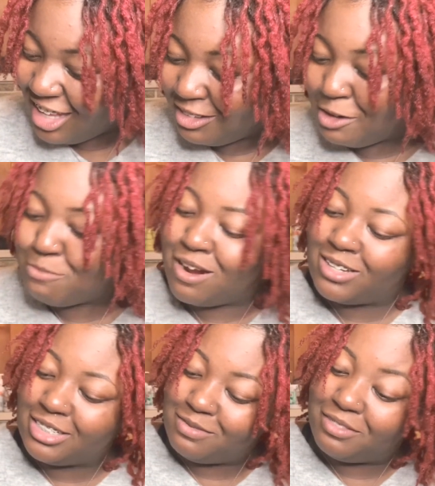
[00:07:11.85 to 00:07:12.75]
Little
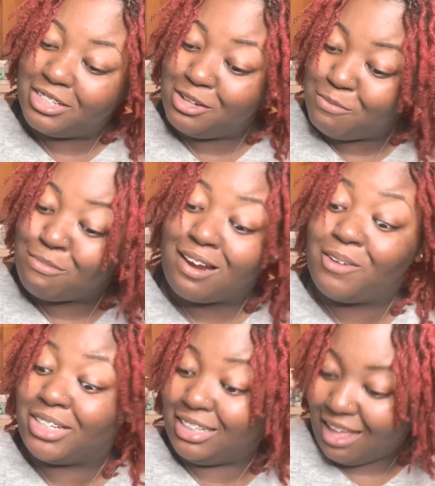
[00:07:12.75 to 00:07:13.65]
Brownie
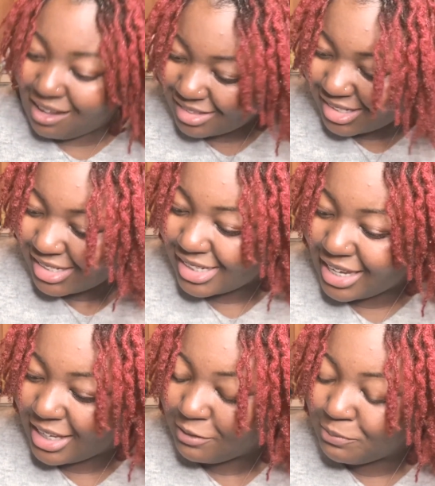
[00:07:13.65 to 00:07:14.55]
Locks
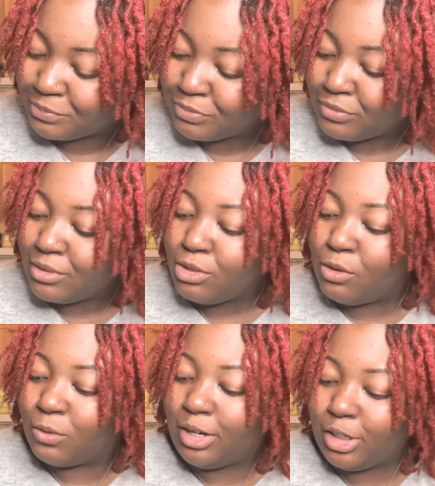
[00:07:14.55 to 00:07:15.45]
said,
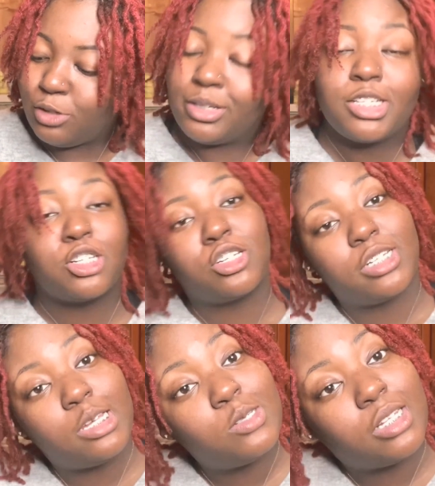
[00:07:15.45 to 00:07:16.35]
where do you get your
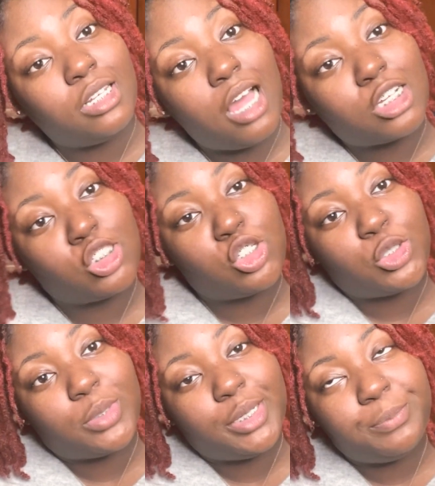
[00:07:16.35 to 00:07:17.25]
shells and lock
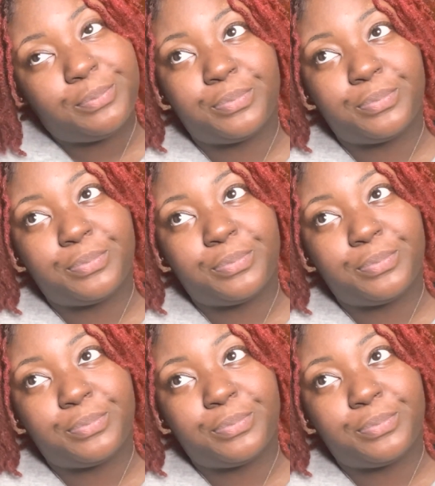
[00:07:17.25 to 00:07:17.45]
jewelry?